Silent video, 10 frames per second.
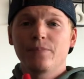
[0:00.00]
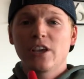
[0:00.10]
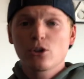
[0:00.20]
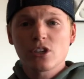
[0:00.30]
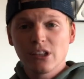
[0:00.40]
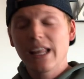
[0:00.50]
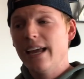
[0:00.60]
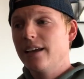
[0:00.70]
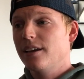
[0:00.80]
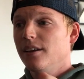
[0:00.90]
Here's a
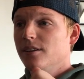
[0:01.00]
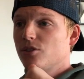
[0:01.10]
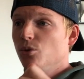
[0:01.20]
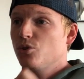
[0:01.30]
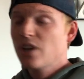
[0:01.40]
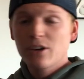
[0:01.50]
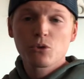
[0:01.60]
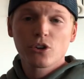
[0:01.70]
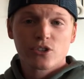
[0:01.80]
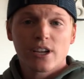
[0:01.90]
link to
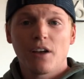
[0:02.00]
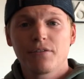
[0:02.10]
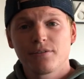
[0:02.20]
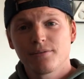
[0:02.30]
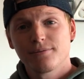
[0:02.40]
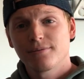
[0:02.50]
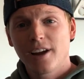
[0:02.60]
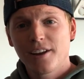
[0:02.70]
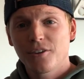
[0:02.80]
schedule yourself, right?